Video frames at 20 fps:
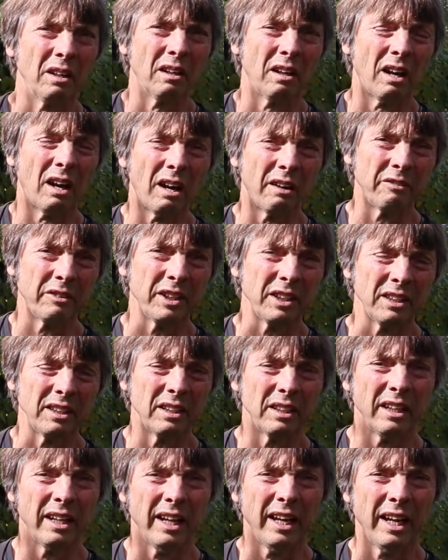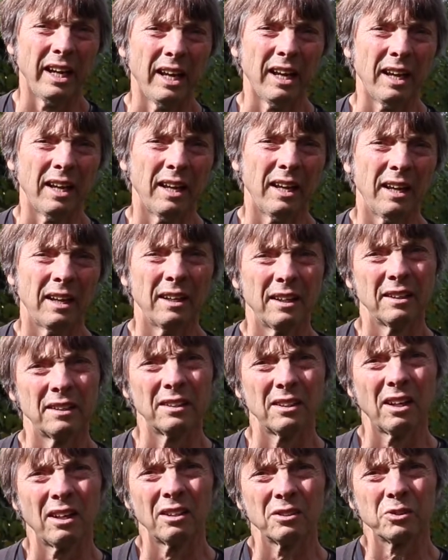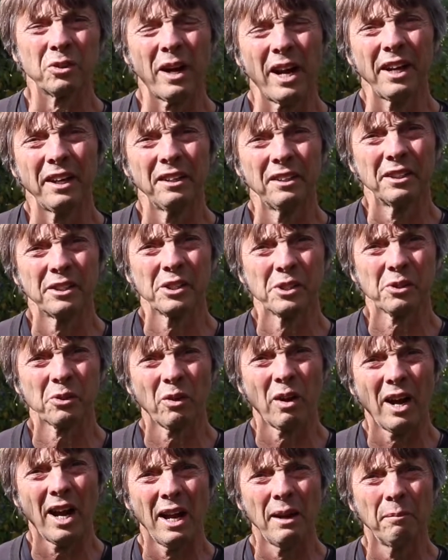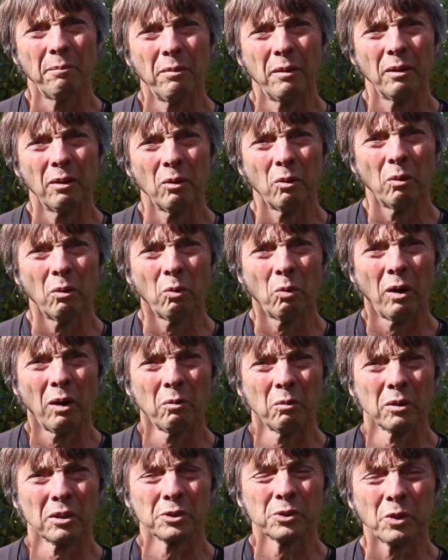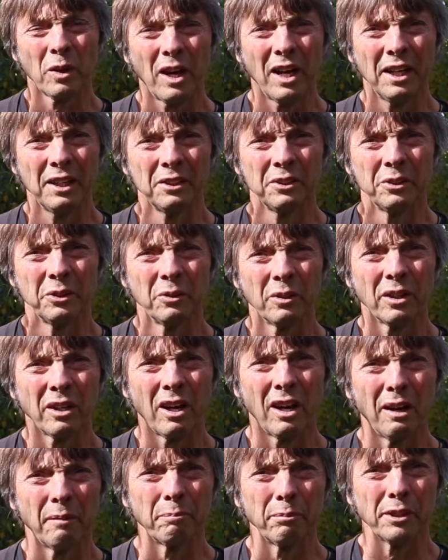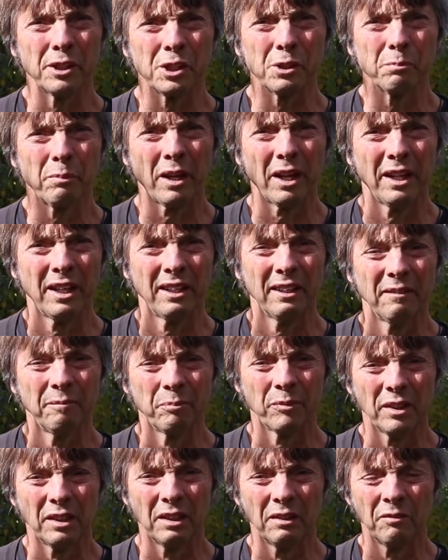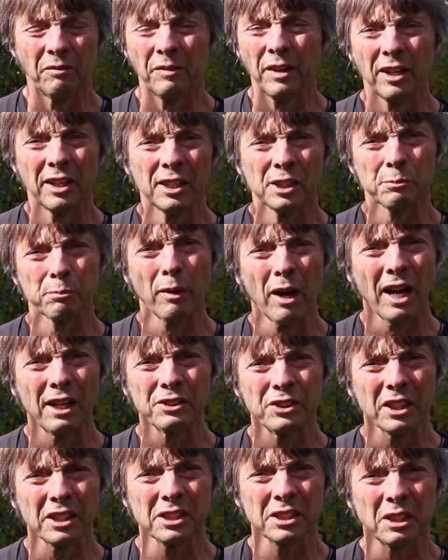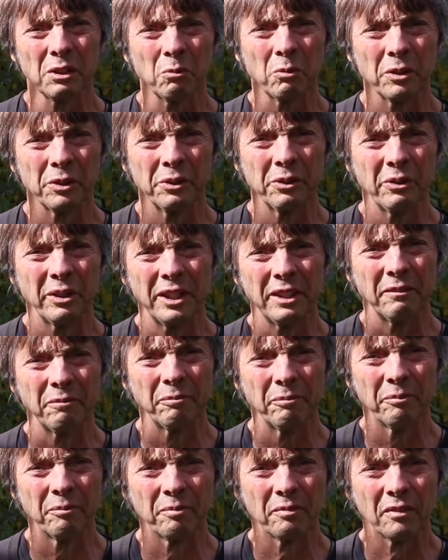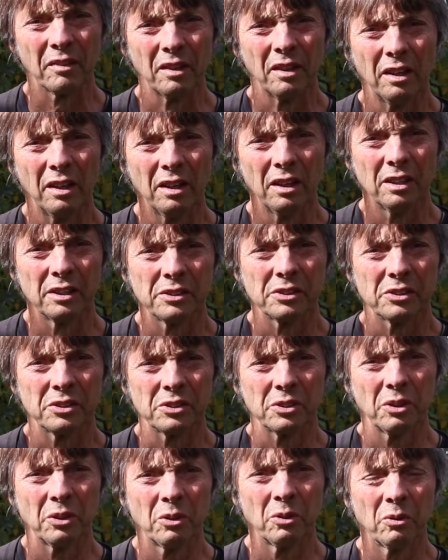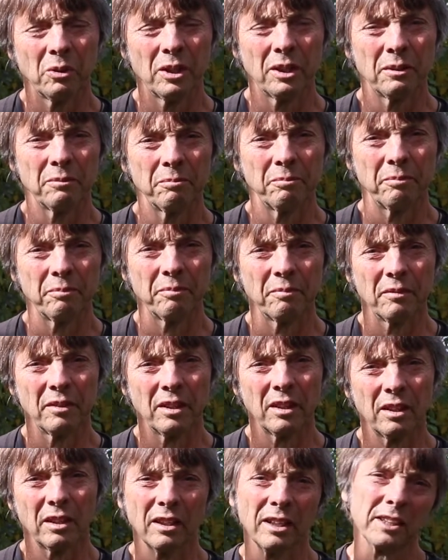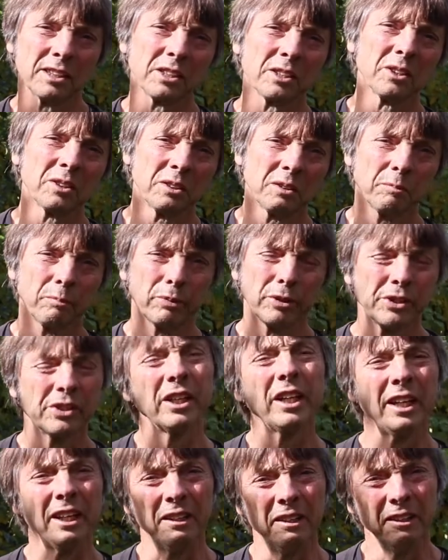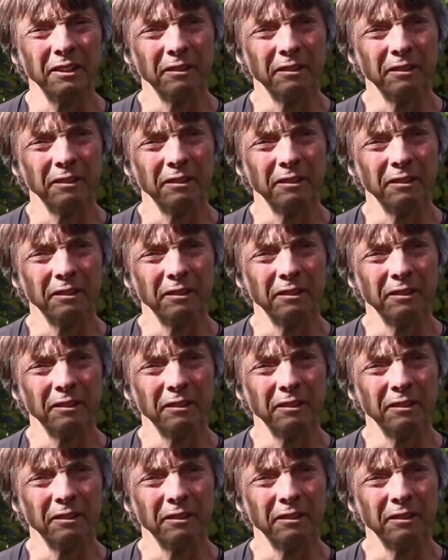it, and I'll try to describe what we're trying to accomplish by the various projects that we're doing. So let's proceed.